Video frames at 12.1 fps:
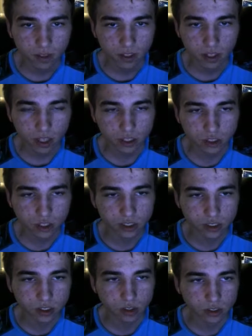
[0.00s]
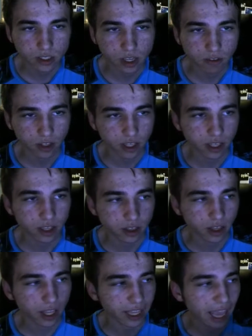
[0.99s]
It's just Soul Saver can
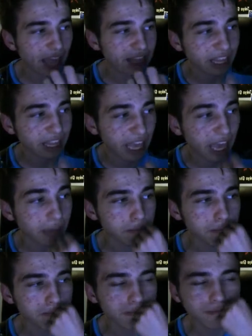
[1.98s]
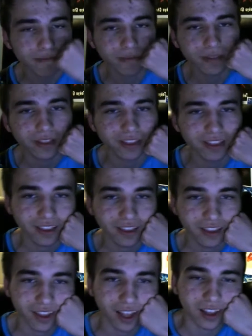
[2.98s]
like end the game,
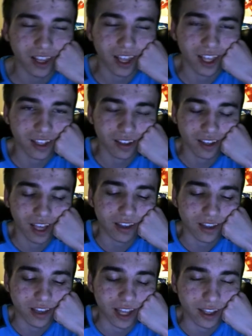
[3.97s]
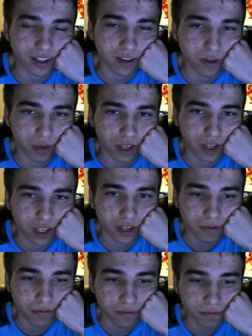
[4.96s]
unlike how the deck can do right now.
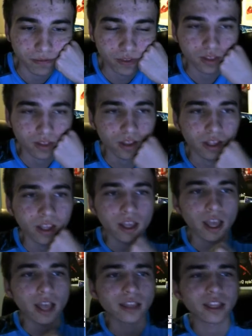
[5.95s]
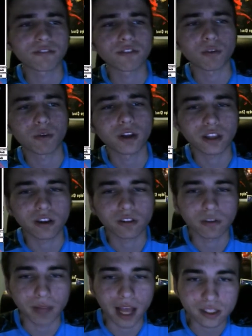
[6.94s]
And then if you want to go the
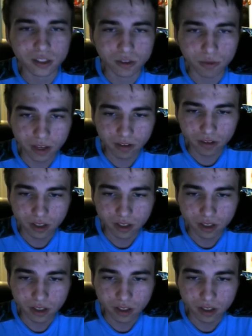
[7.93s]
Blaster route,